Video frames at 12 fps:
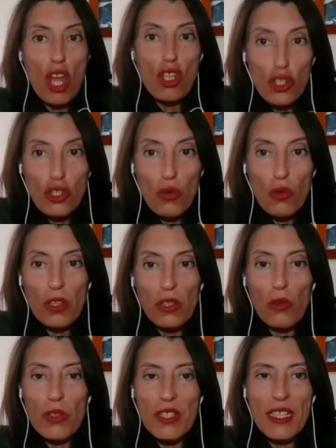so
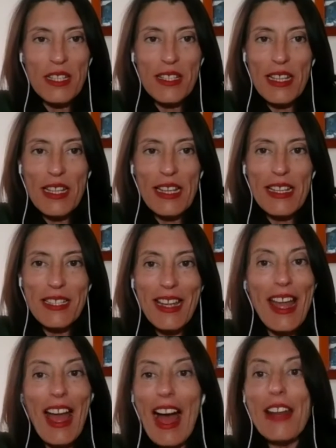closed inside.
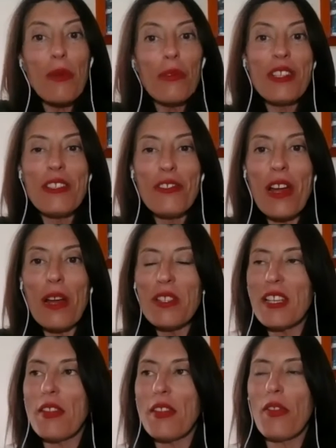And I would
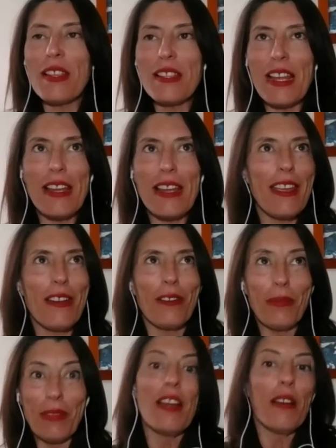say things like,
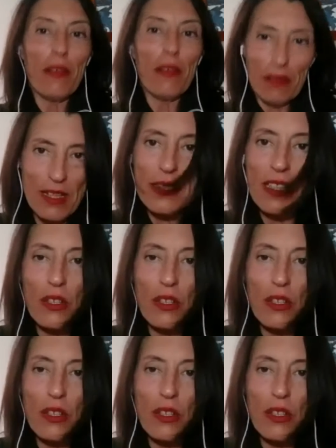as Lee